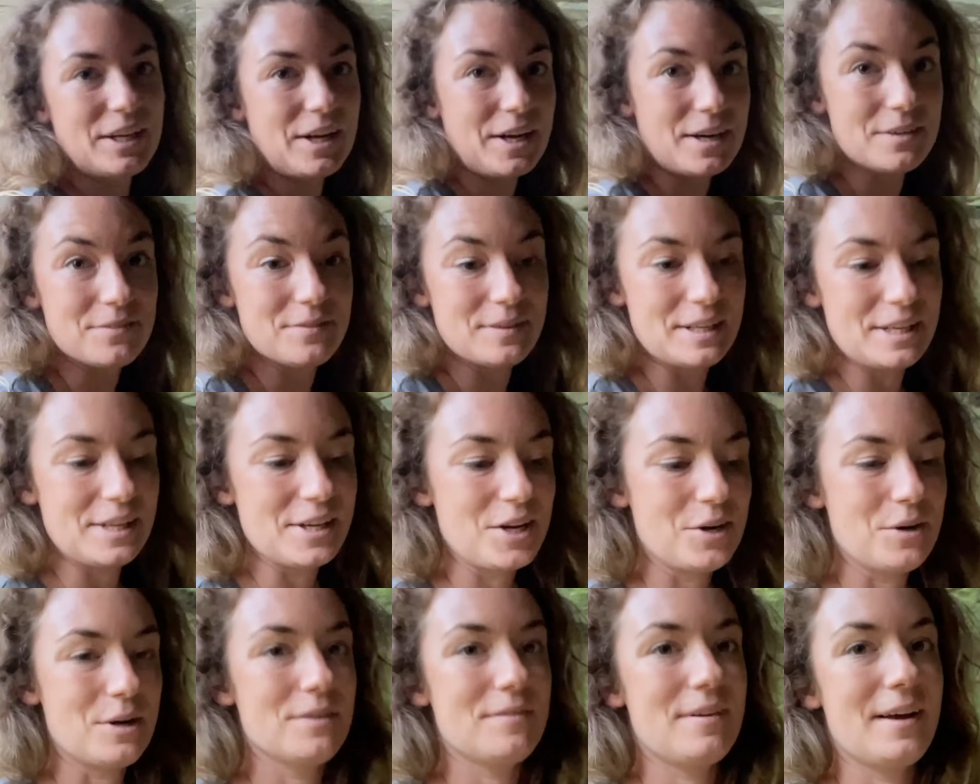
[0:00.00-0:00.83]
on a
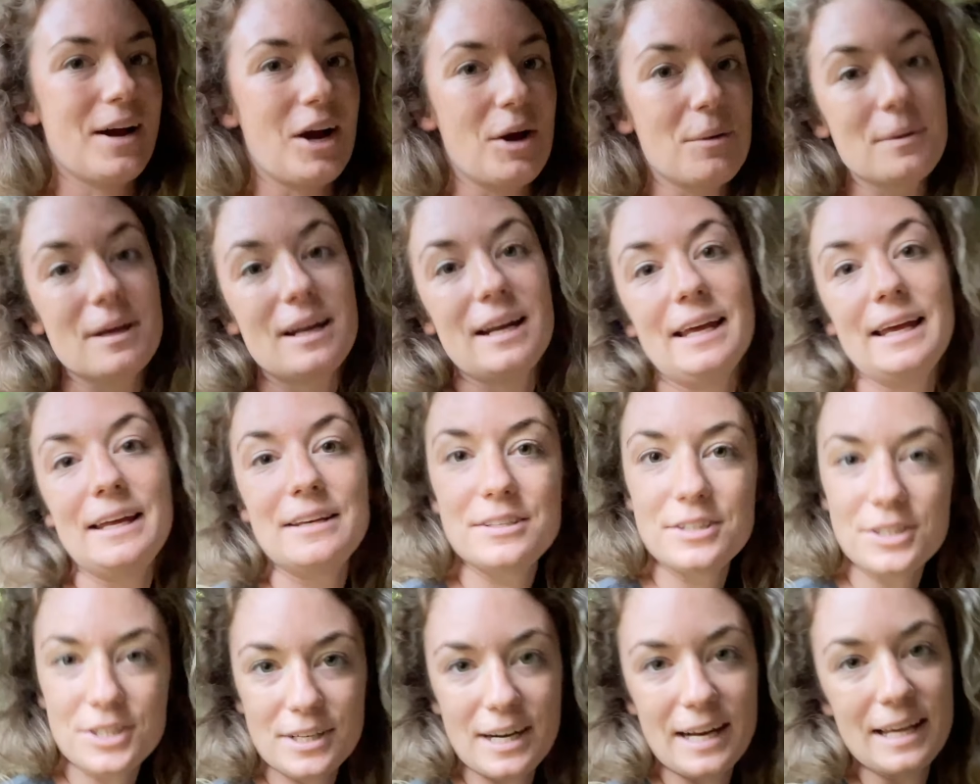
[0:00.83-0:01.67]
video of how I'm going to
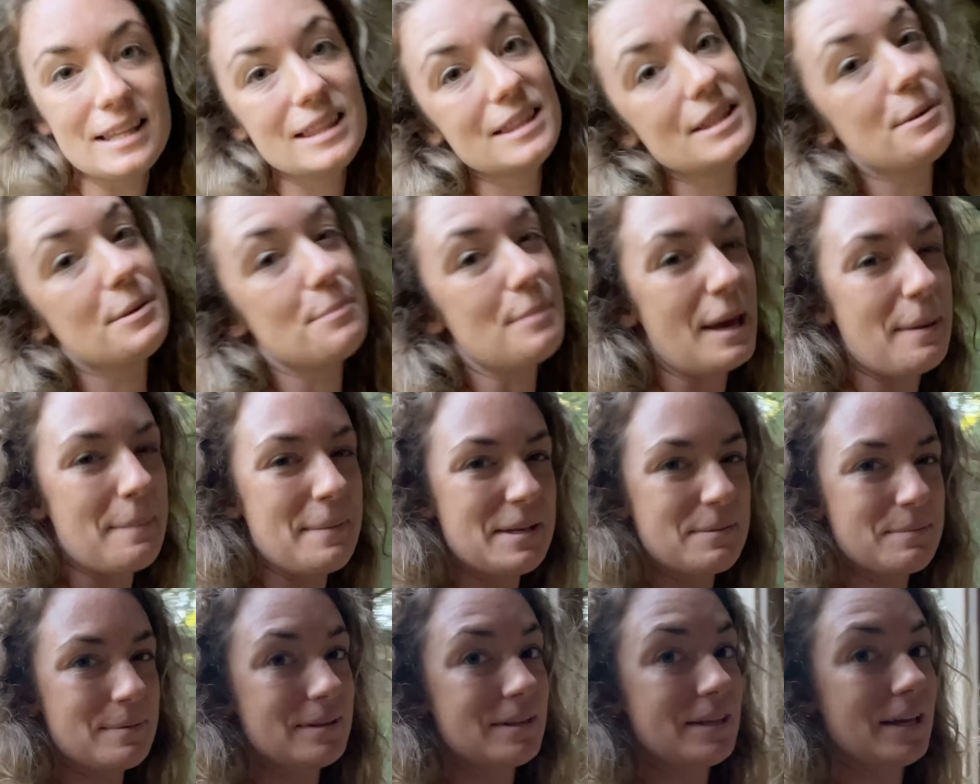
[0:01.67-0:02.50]
integrate the
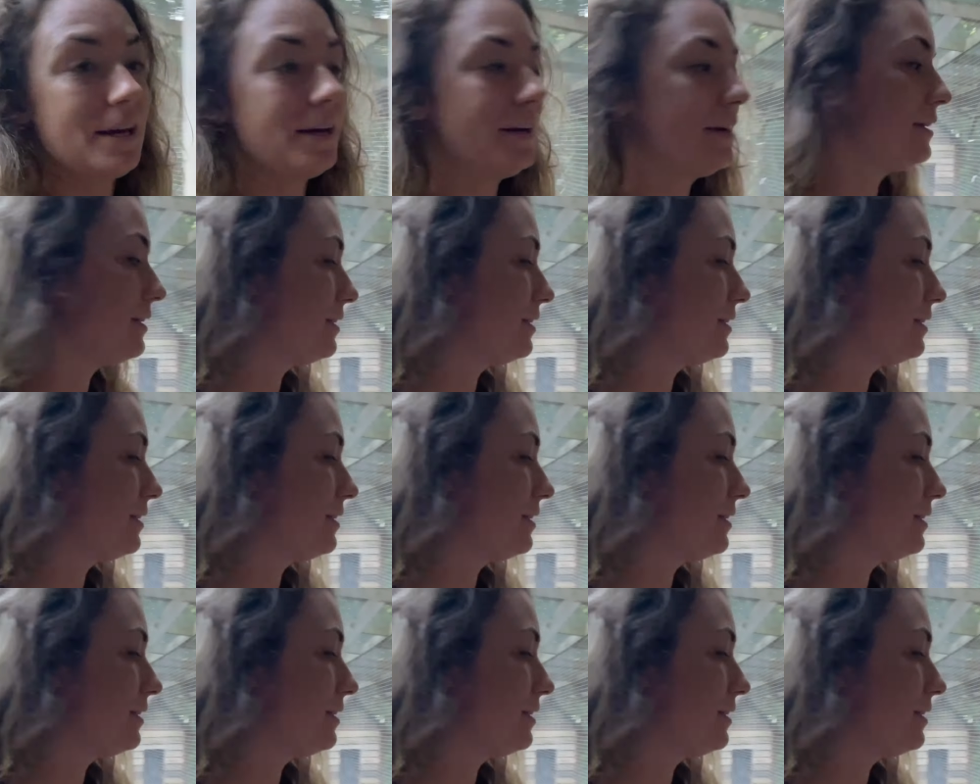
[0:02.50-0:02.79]
babies with the